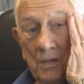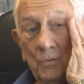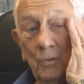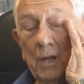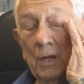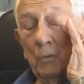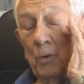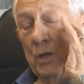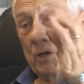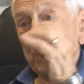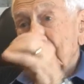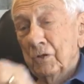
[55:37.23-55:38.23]
Well, I
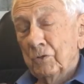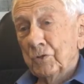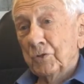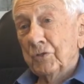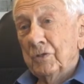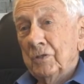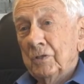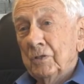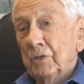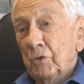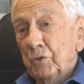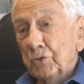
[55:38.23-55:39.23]
wanted to go, uh,
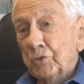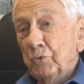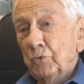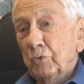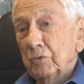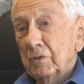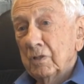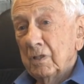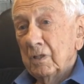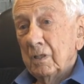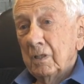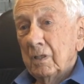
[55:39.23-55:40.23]
go to school
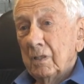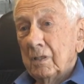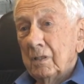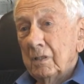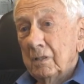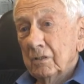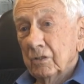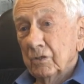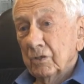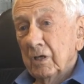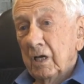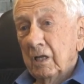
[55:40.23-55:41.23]
and go to
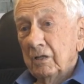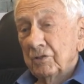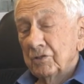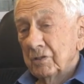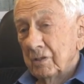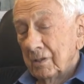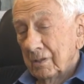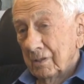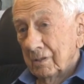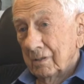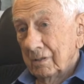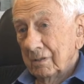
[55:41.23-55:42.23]
college
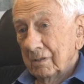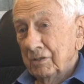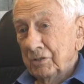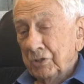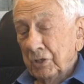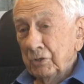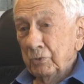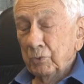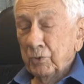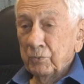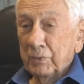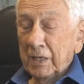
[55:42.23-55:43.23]
and continue
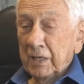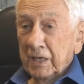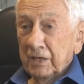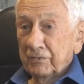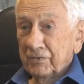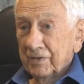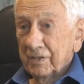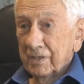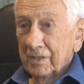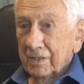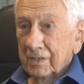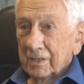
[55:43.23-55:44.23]
with my life.
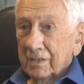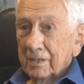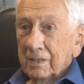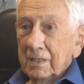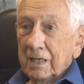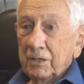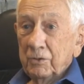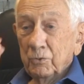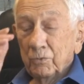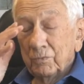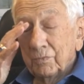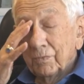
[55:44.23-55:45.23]
And I
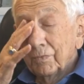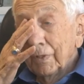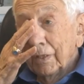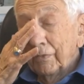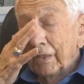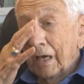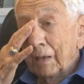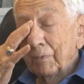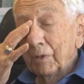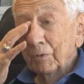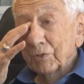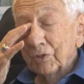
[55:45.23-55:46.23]
knew that the
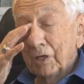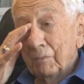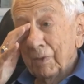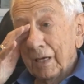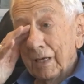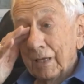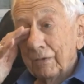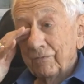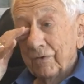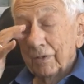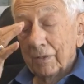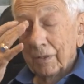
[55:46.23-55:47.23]
Army was not my life.